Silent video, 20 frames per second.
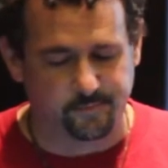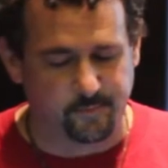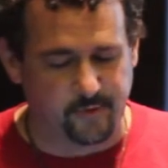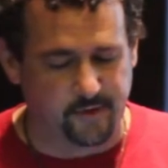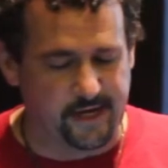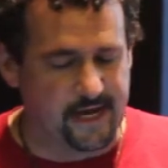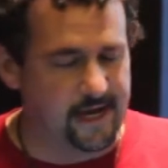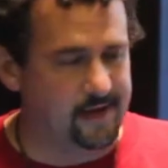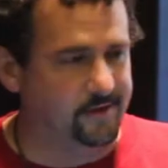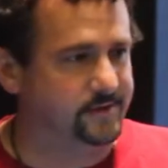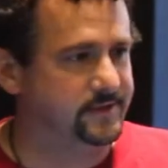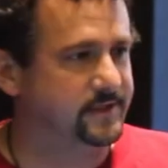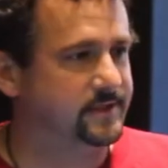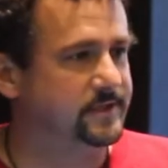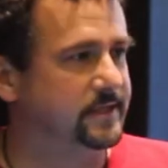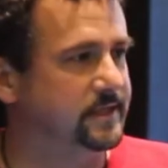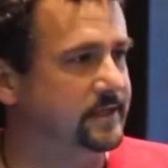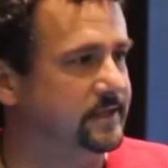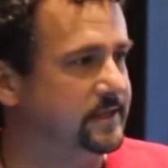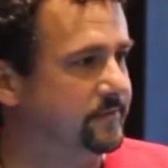
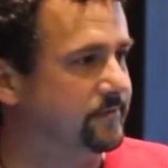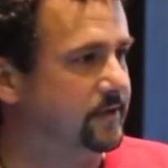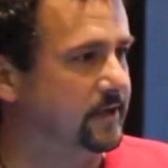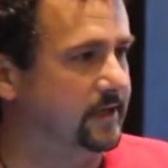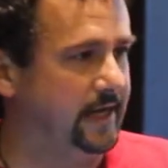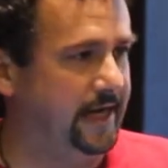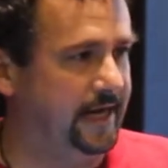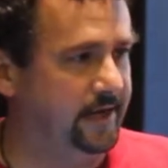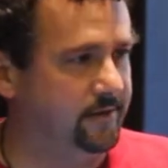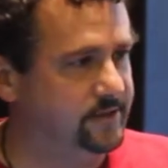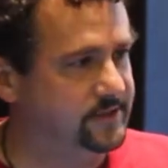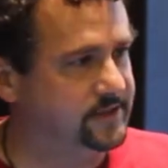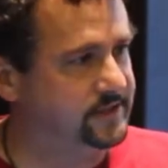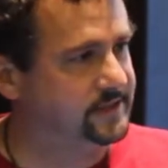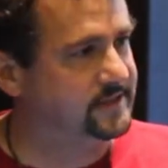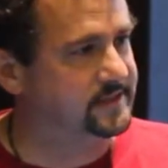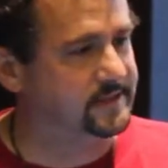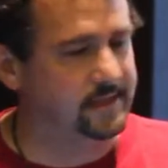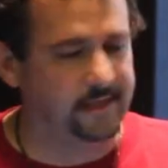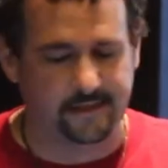pronounced in different
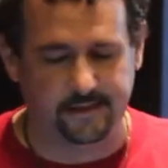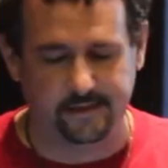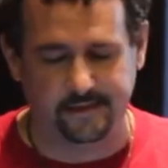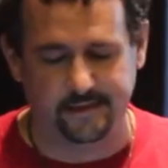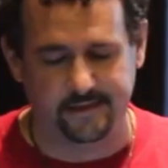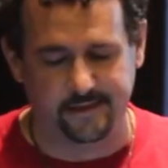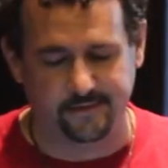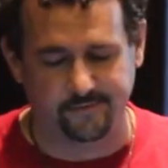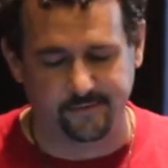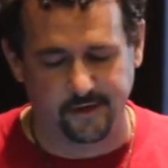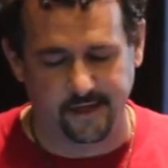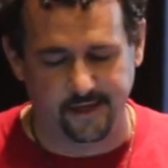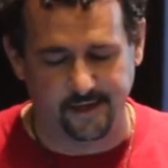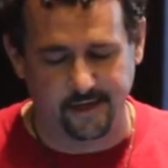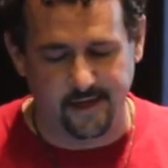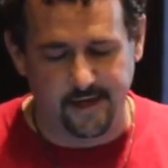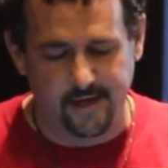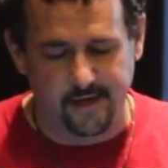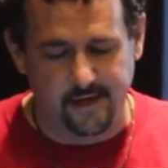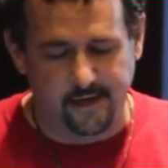languages slightly different.
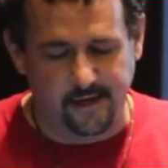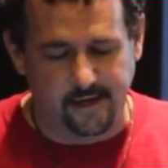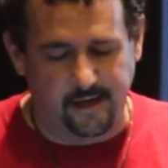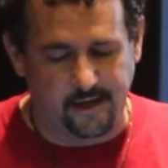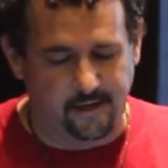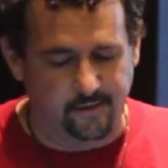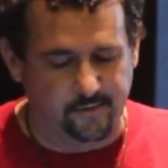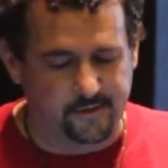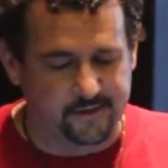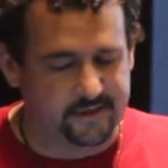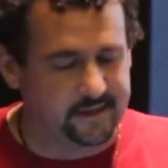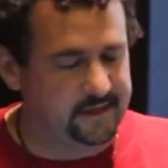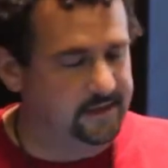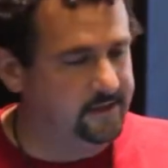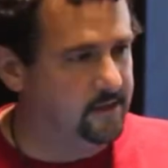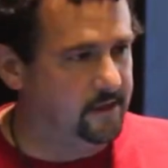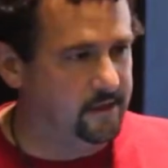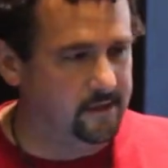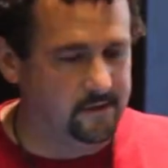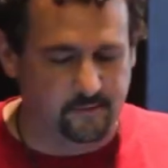
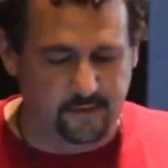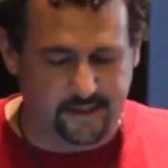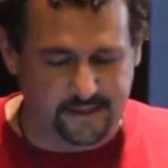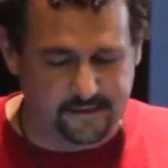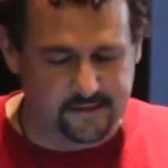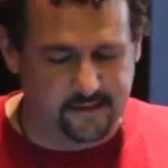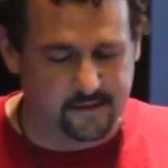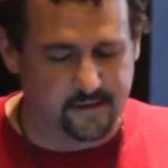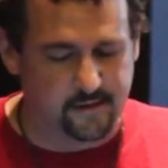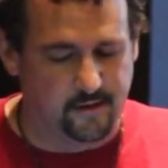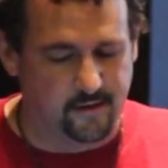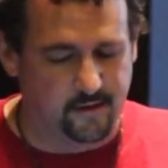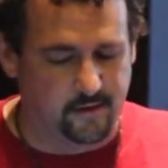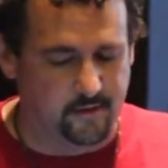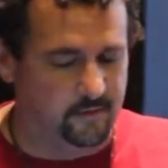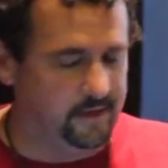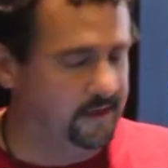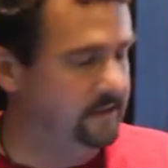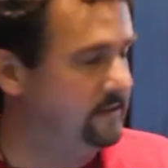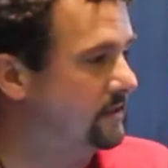Wetiko,
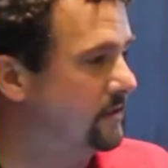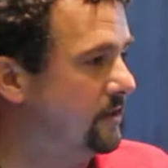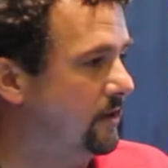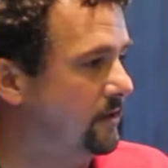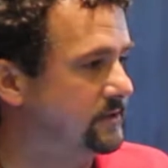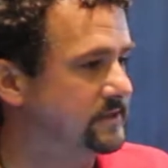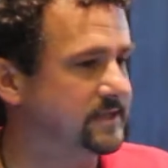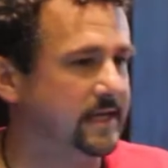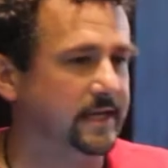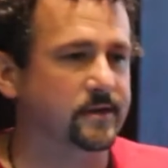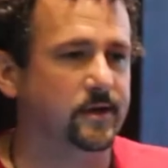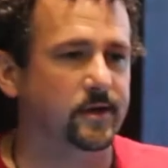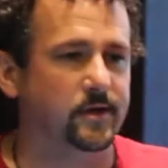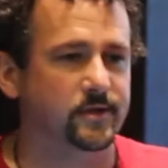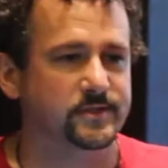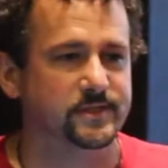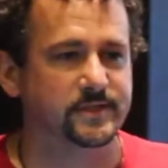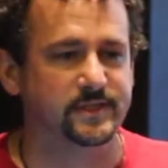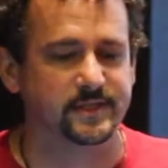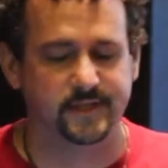Wintiko, Windigo
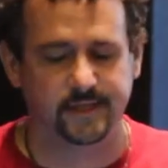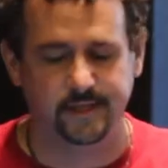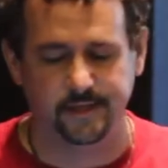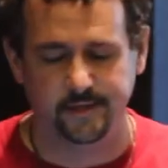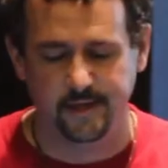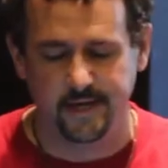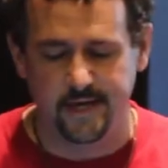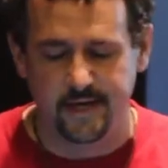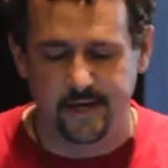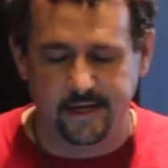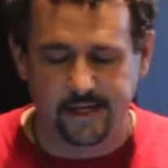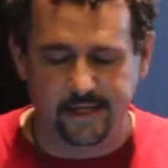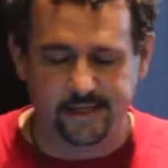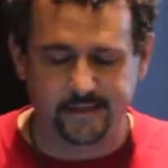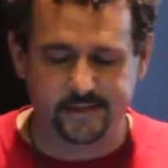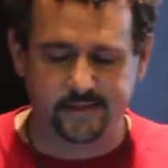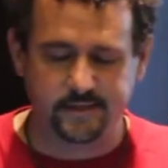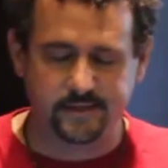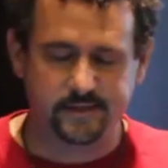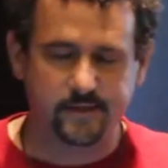psychosis. And
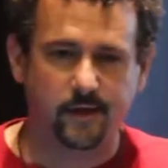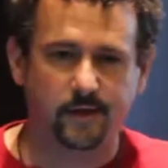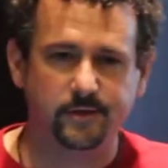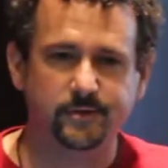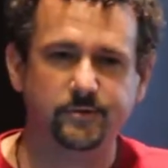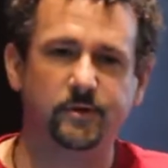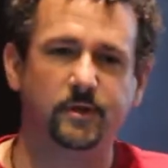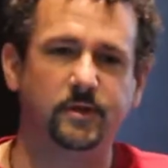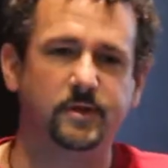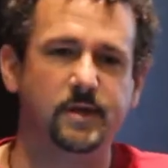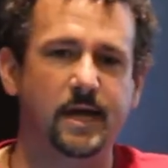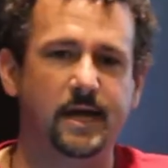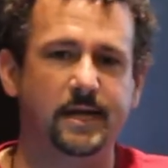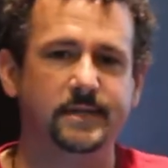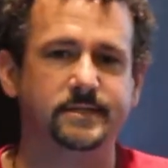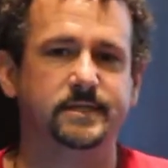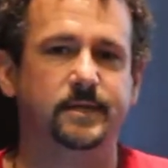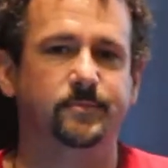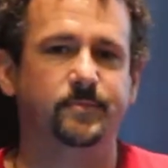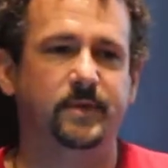it's this cultural
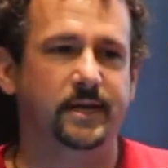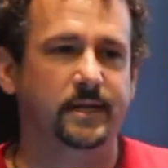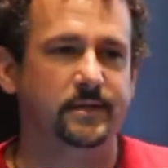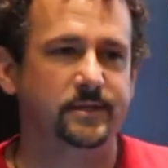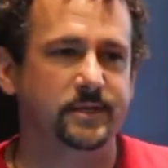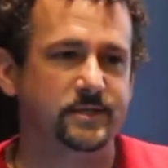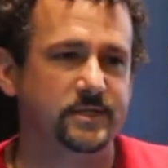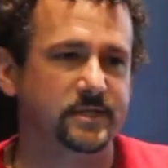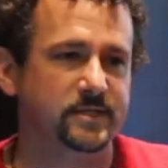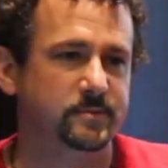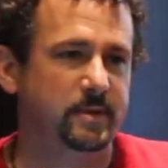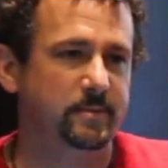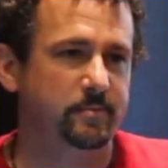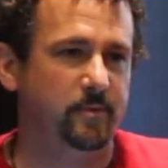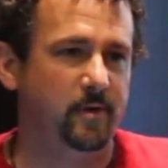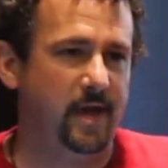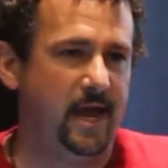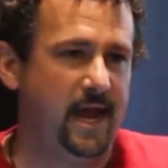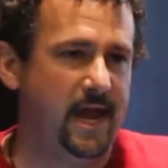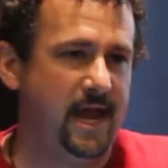concept that Indigenous
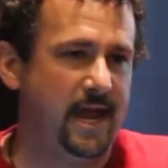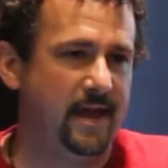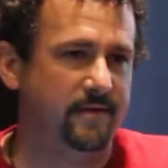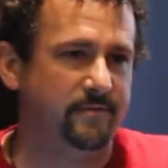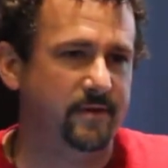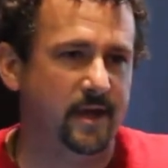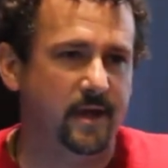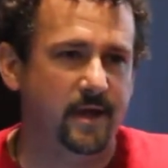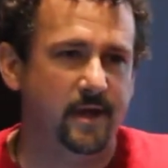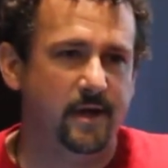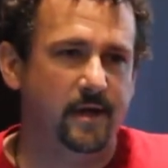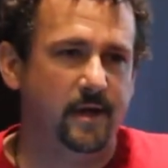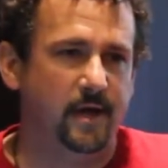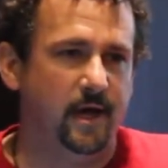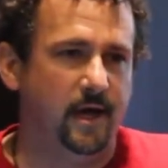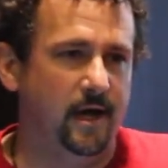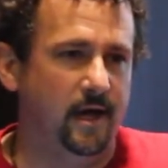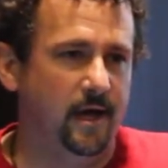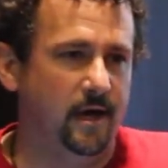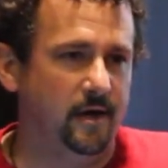people have
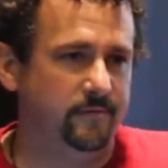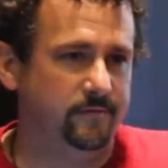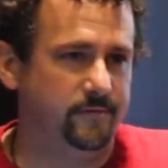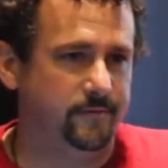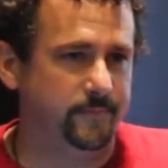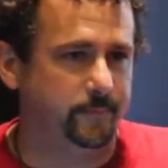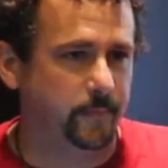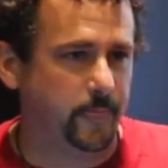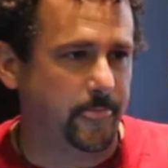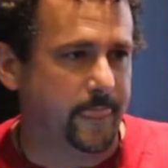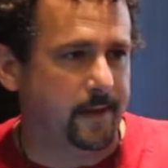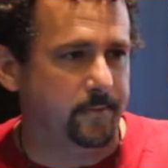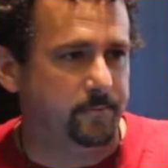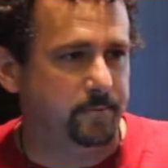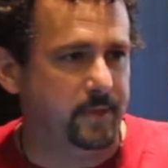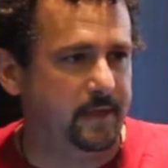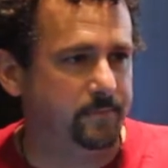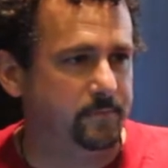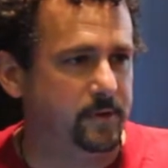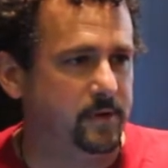of
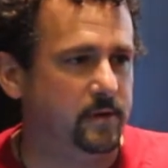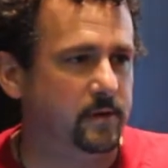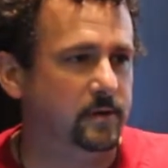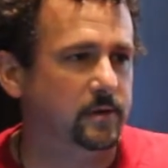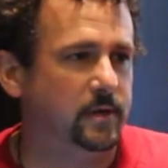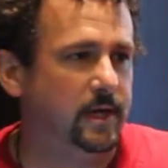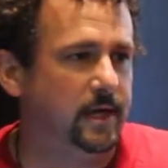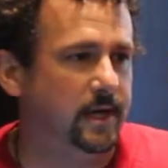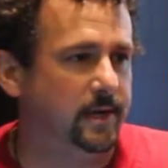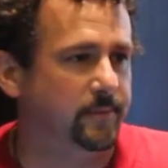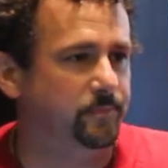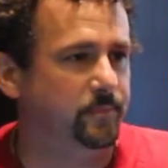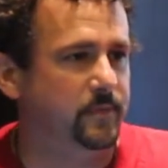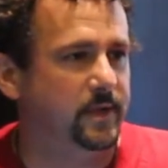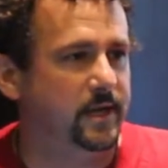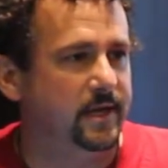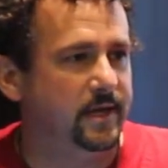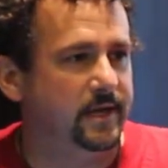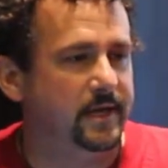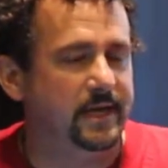people
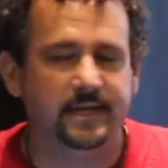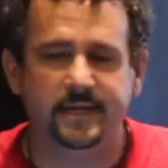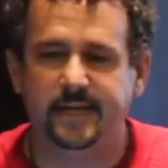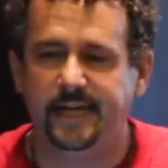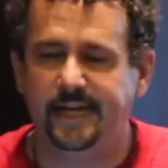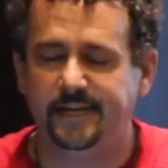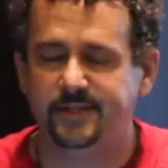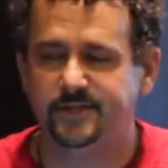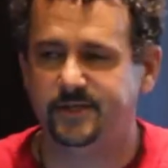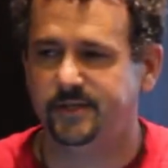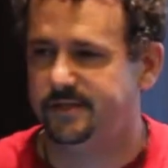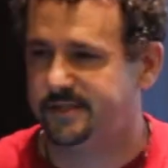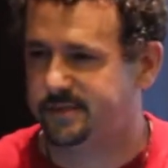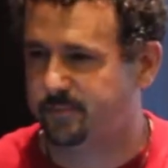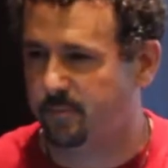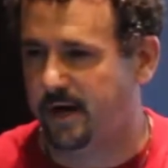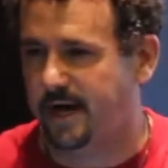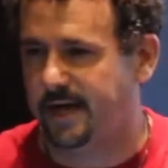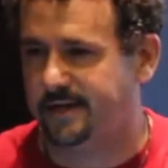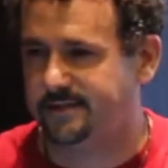engaged in this
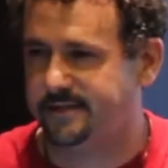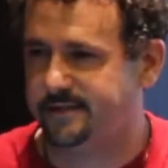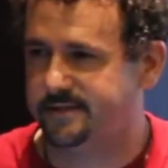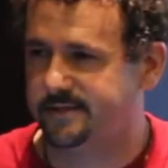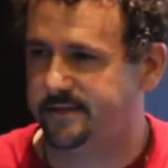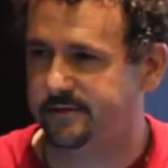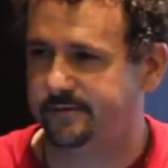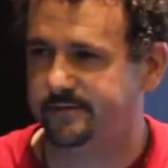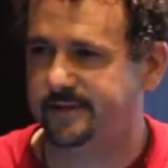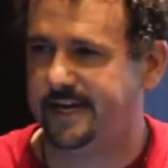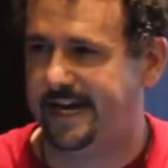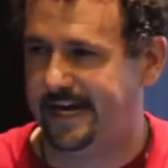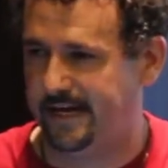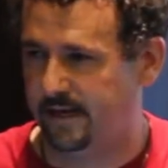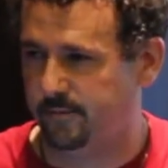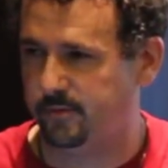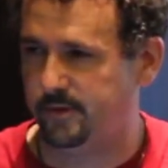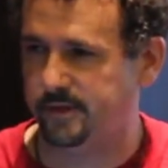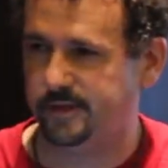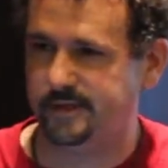process of
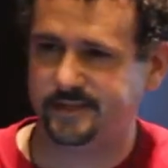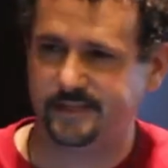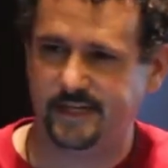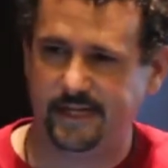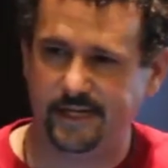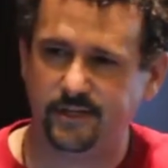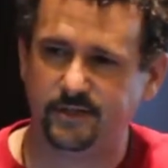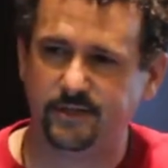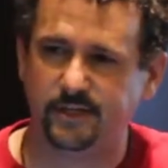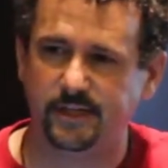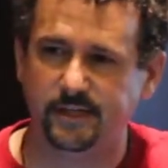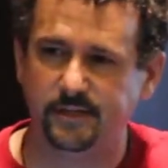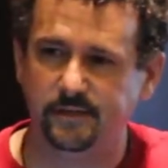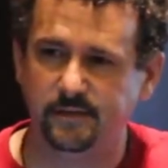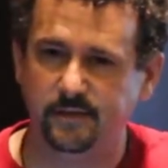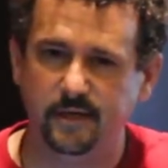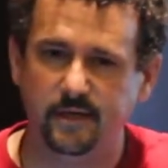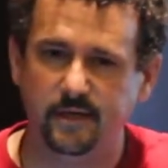cannibalization,